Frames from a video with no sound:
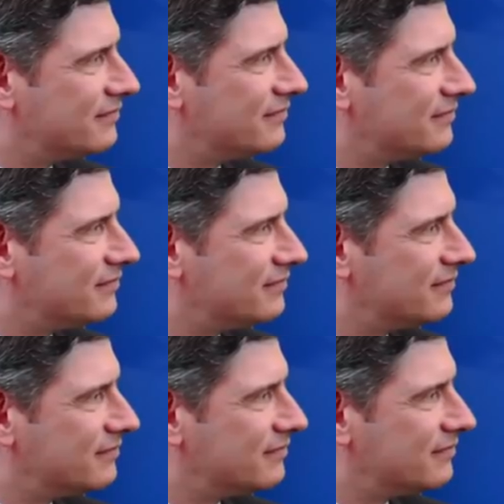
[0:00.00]

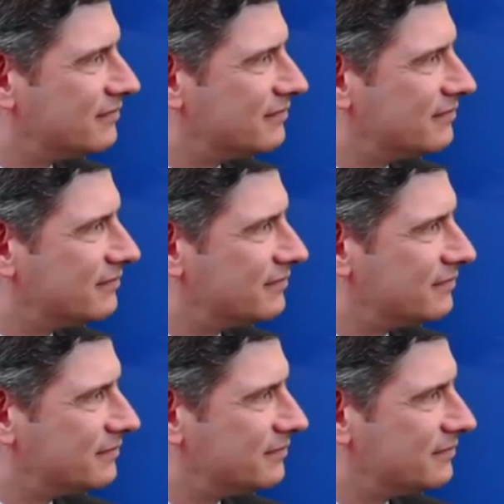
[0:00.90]

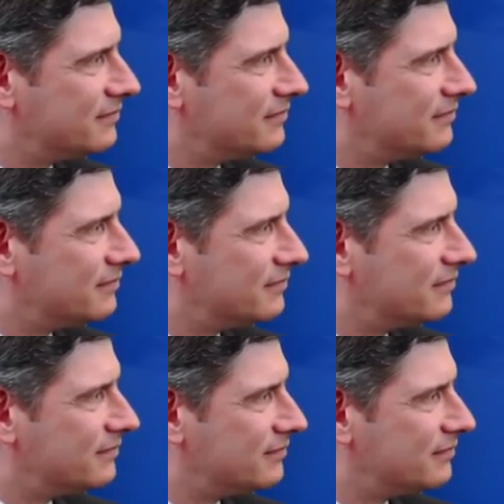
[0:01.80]

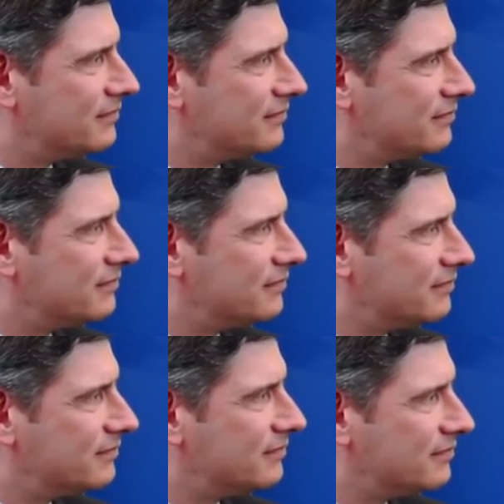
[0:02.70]

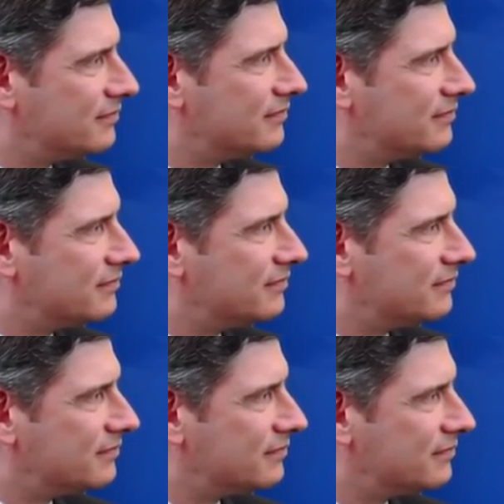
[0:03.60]

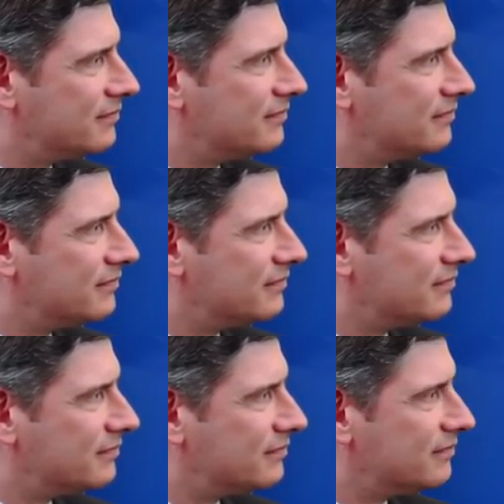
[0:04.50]

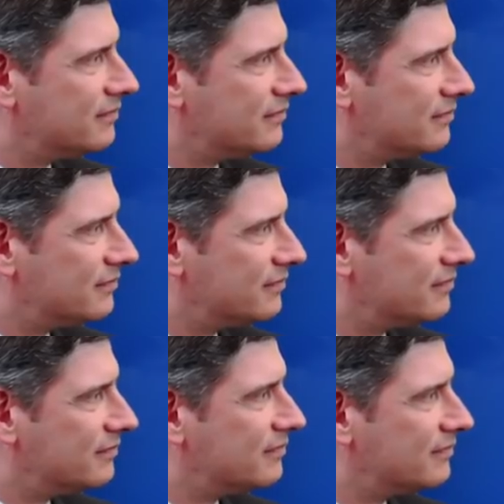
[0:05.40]

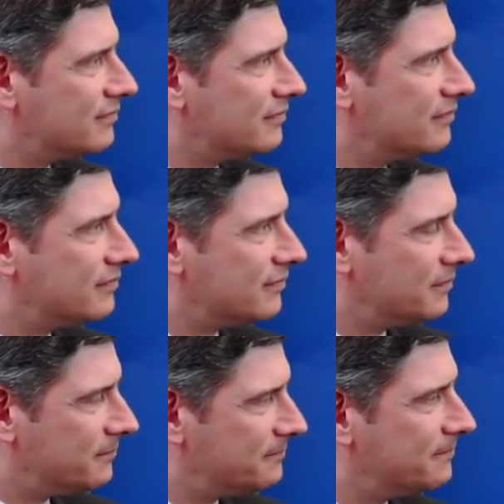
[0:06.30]

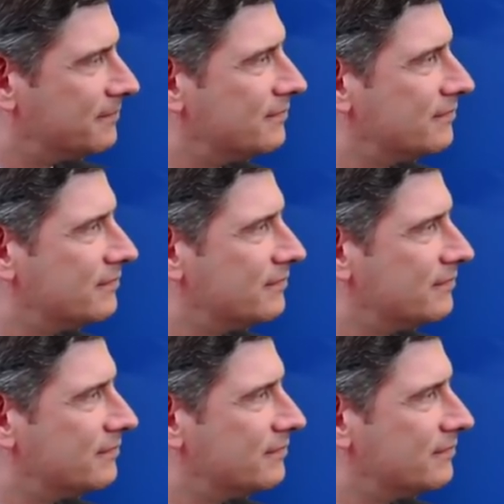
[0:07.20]
[no speech]